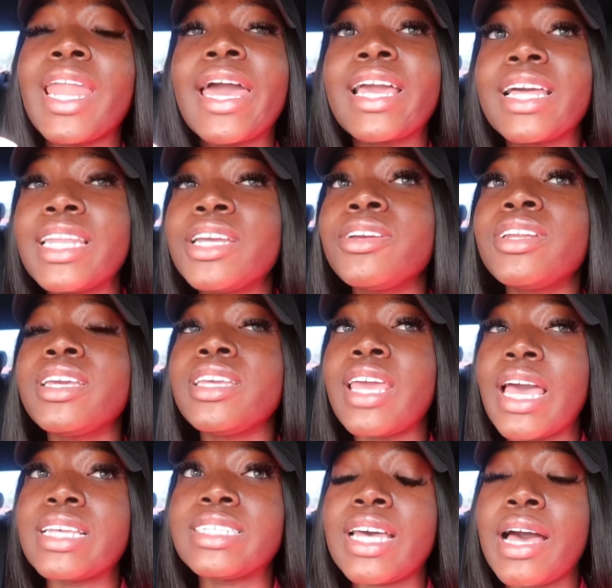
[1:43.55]
Like, clearly,
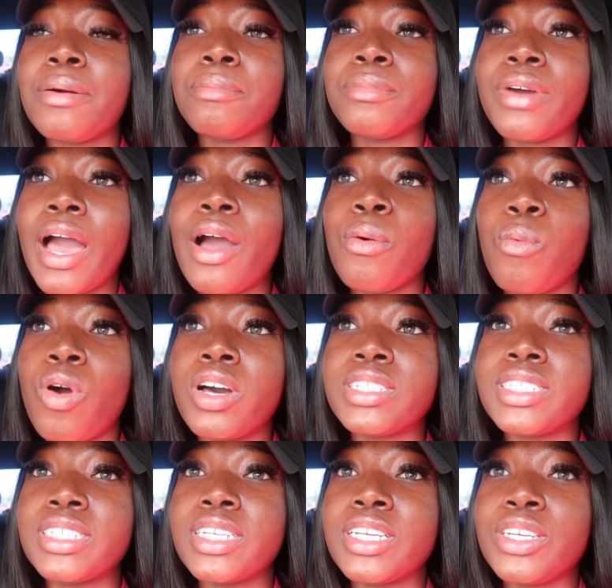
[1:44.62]
yes, I
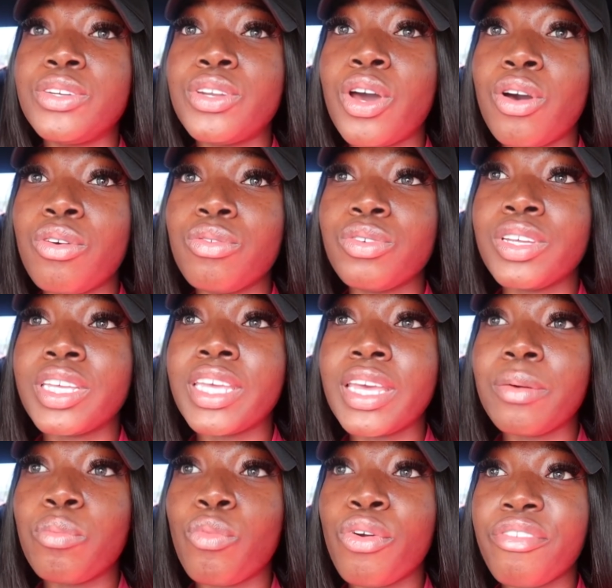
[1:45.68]
want to, you know,
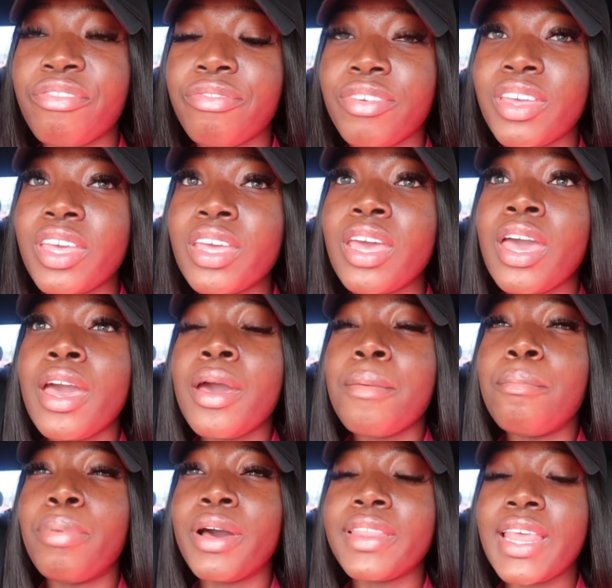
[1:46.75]
get more fit,
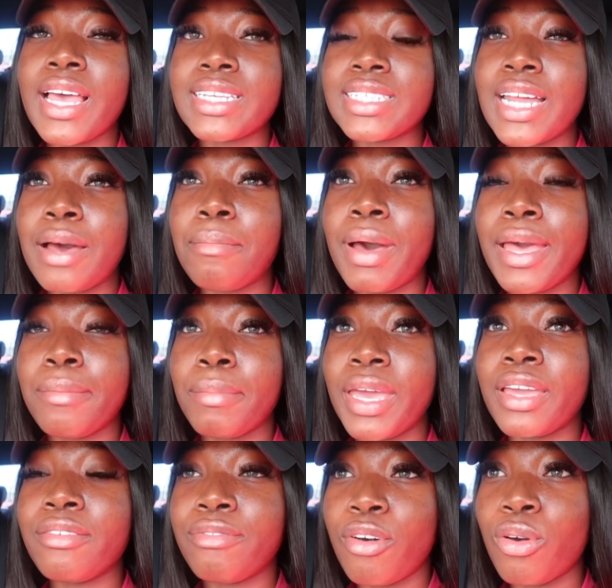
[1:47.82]
but that's not my
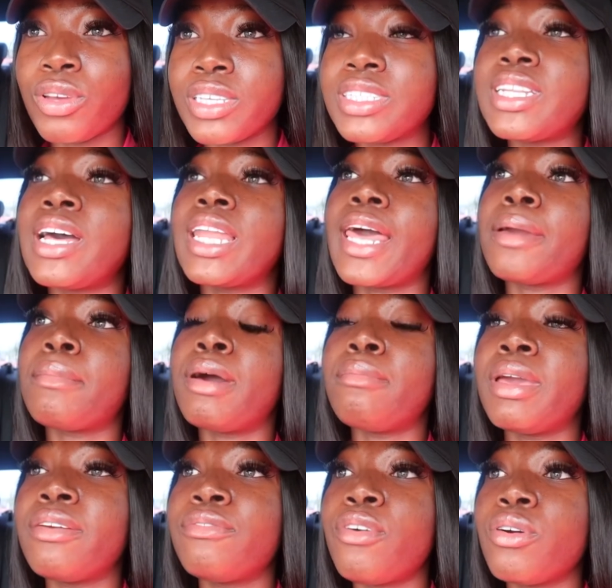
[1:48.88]
main focus now. Like, my
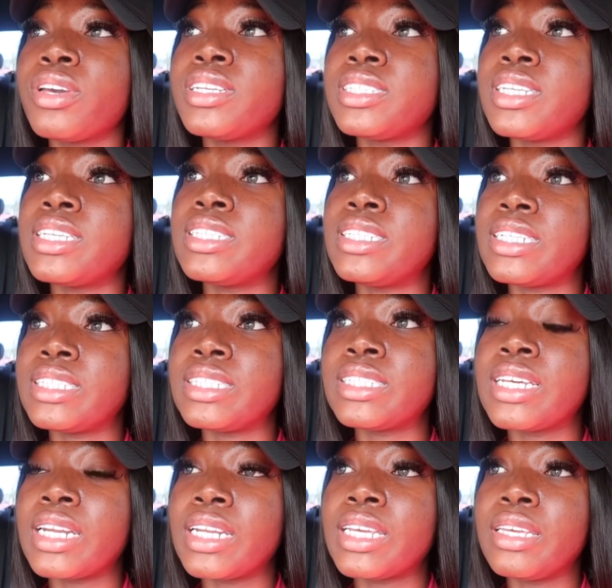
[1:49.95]
main focus is this
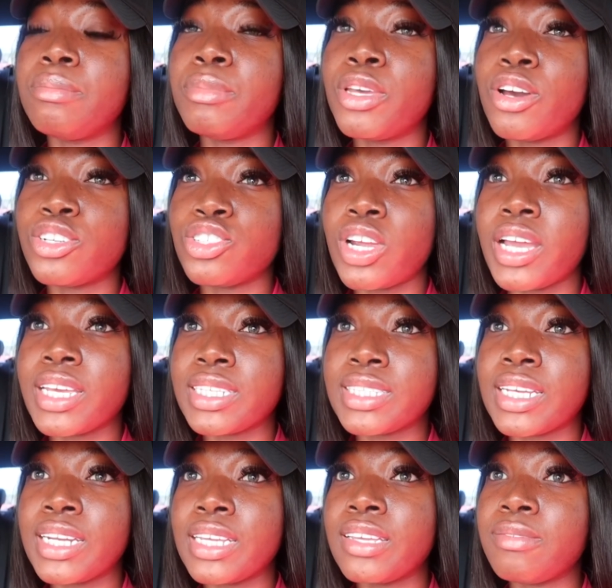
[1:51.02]
is gonna keep me on track, it's
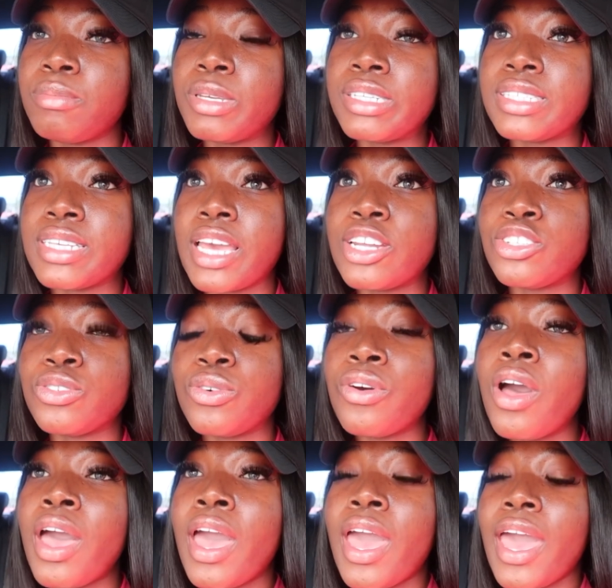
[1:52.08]
gonna give me a
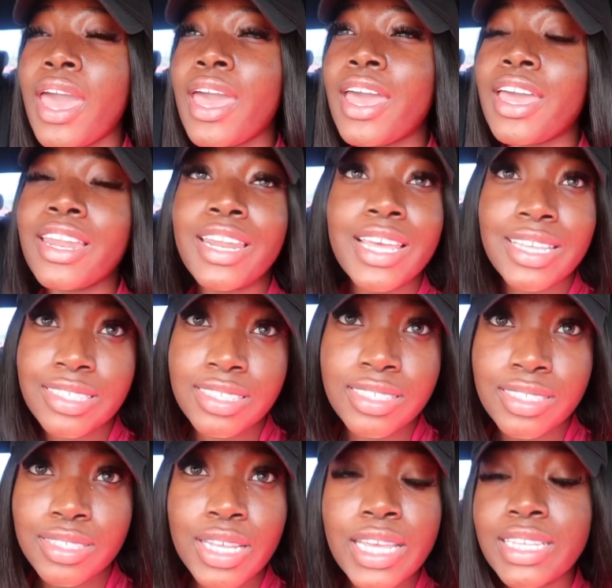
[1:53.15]
schedule, and
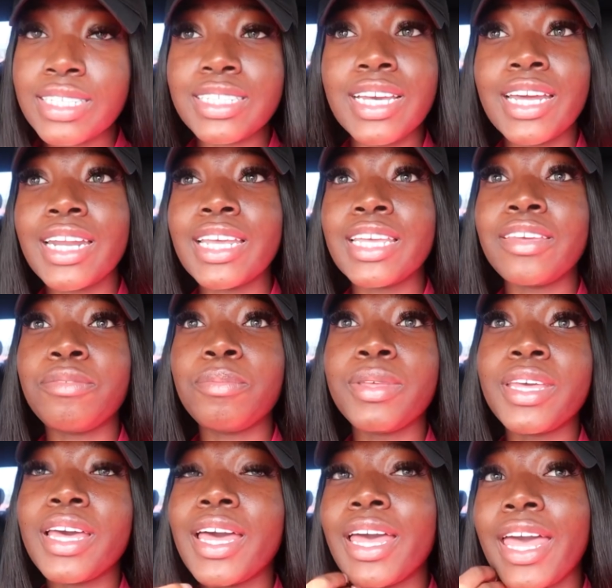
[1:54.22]
it's gonna give
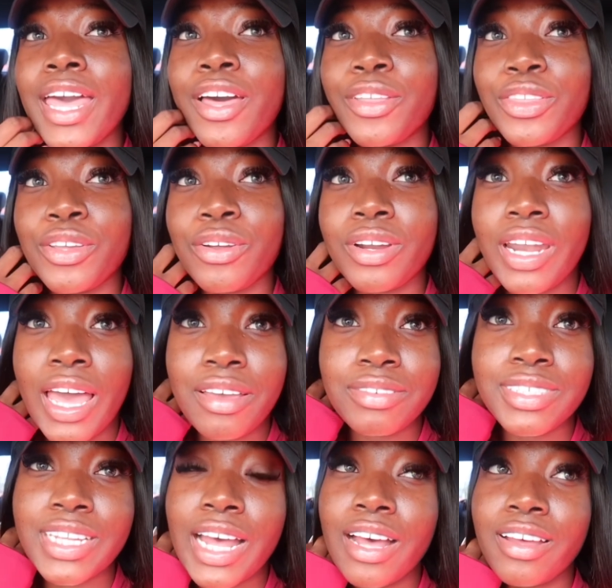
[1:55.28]
me a healthier
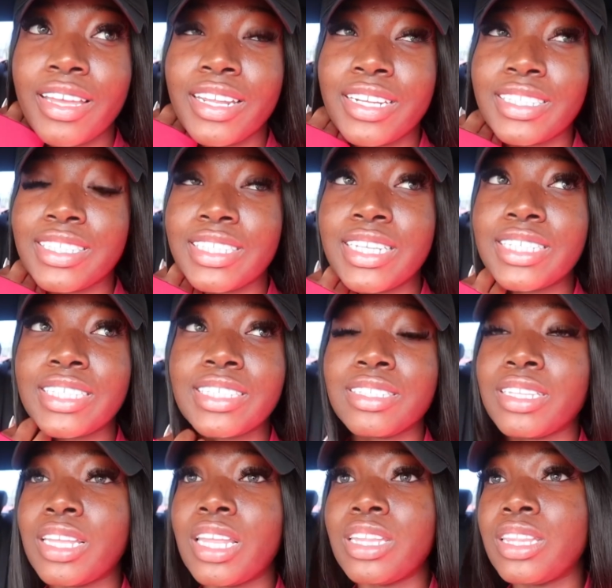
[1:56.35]
lifestyle, in a
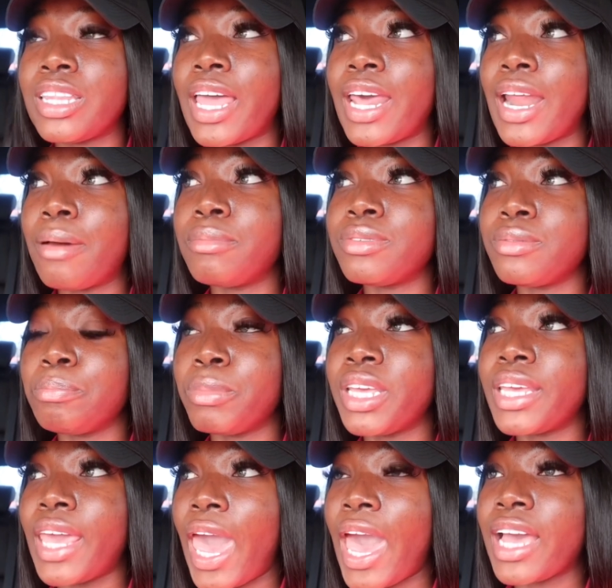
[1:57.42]
sense that I'm
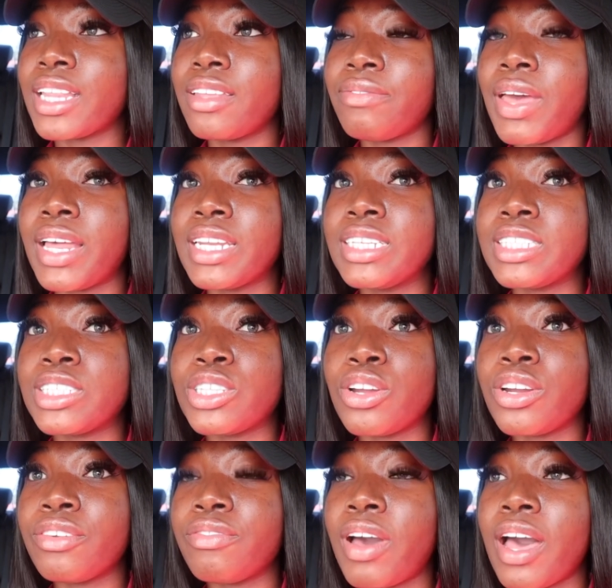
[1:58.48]
being active at least
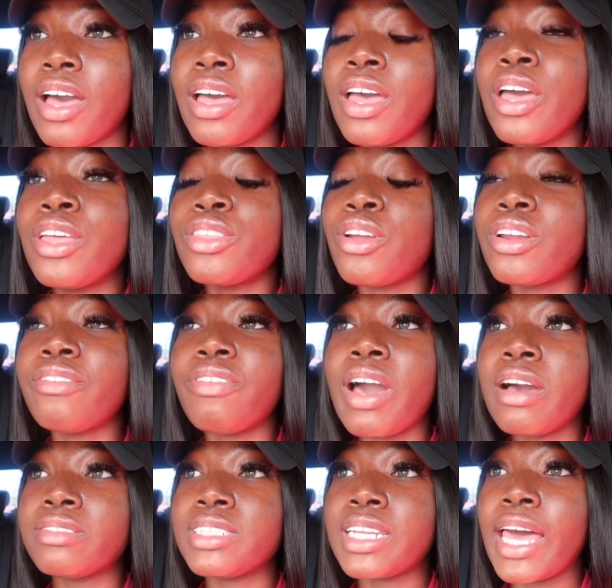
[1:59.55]
35
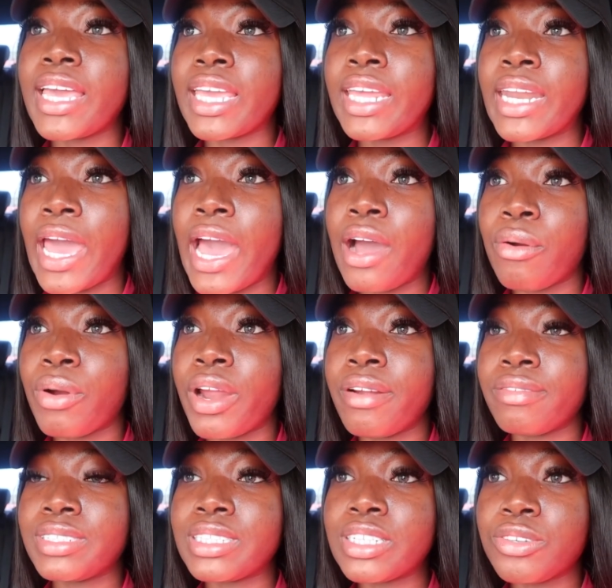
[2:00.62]
to like an hour
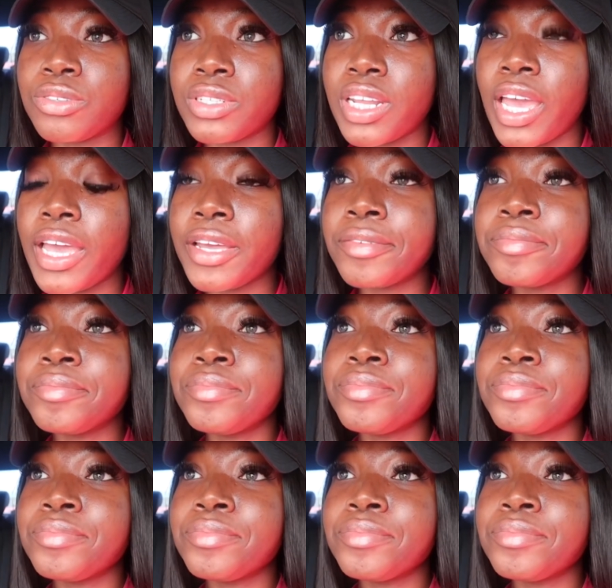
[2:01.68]
every single day.